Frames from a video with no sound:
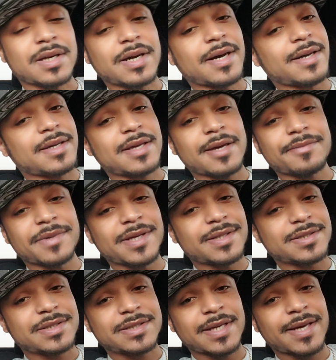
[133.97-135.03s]
guy kept
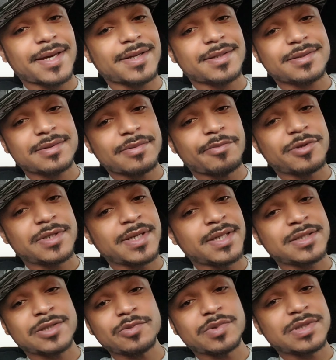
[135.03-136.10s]
getting sacked,
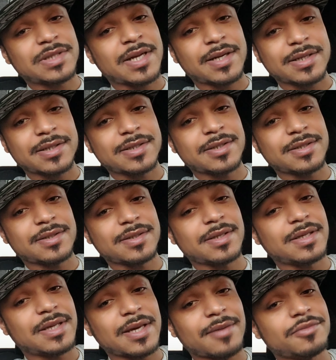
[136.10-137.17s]
protection was not good, and
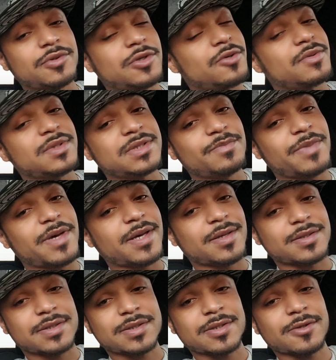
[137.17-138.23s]
he kept doing his
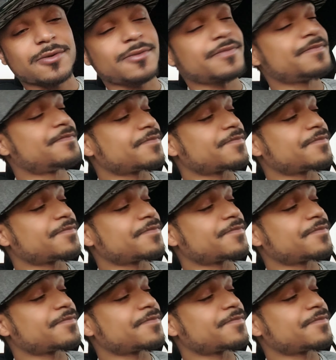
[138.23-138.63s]
best. So